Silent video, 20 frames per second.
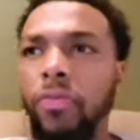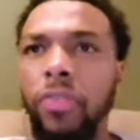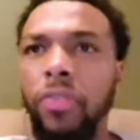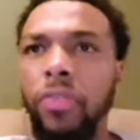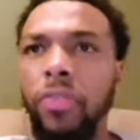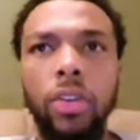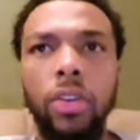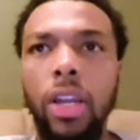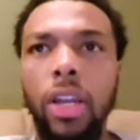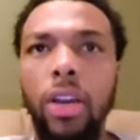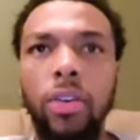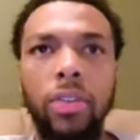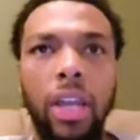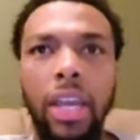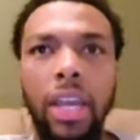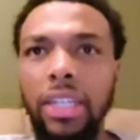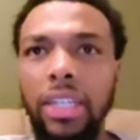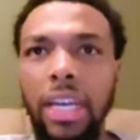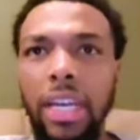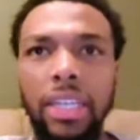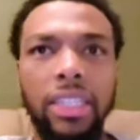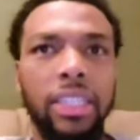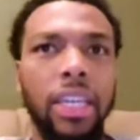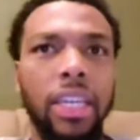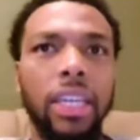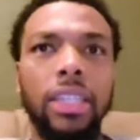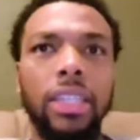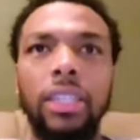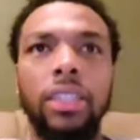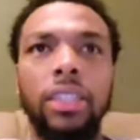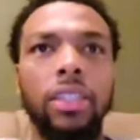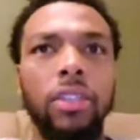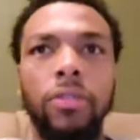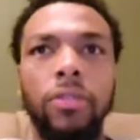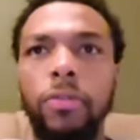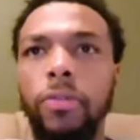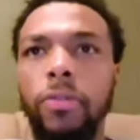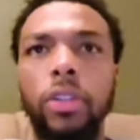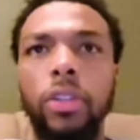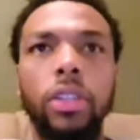figure it out, like dissect it to
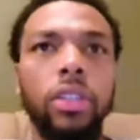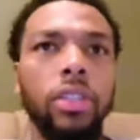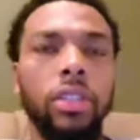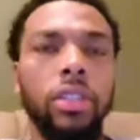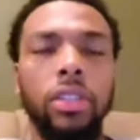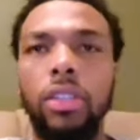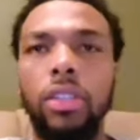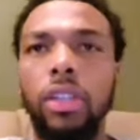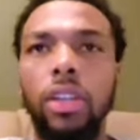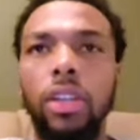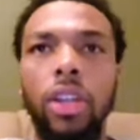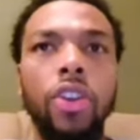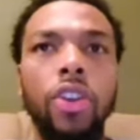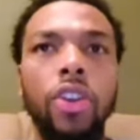the fullest